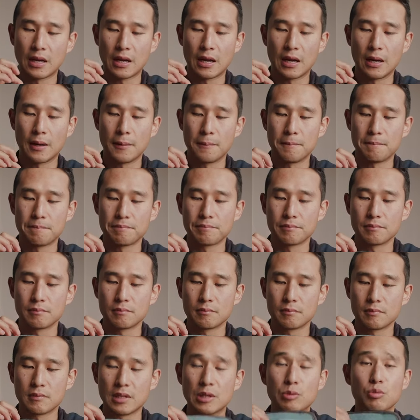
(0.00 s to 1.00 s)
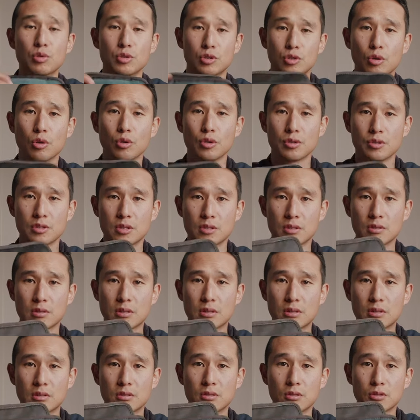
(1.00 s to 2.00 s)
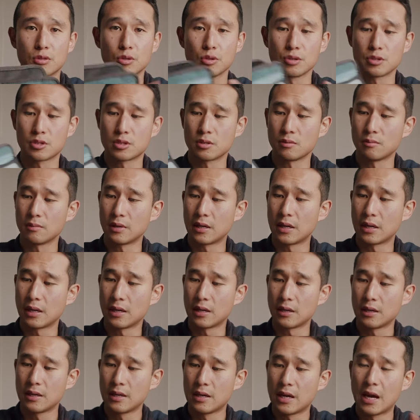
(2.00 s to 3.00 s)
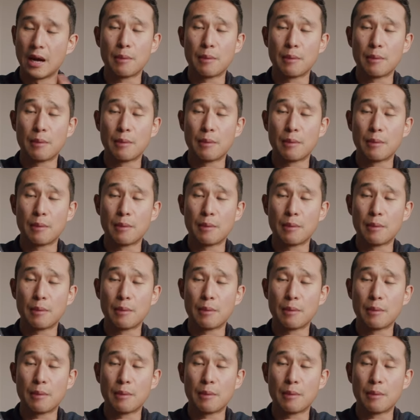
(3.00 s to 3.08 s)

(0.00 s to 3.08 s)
um, it would cause cause some uh,